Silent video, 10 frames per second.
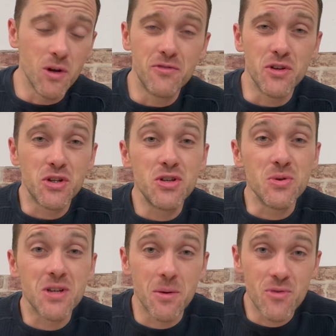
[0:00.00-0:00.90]
of the
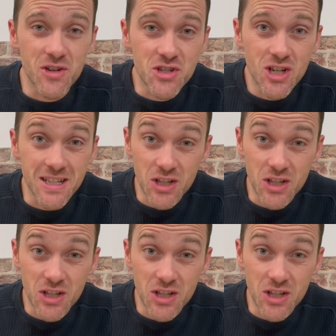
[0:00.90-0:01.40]
cucumber and chilies. The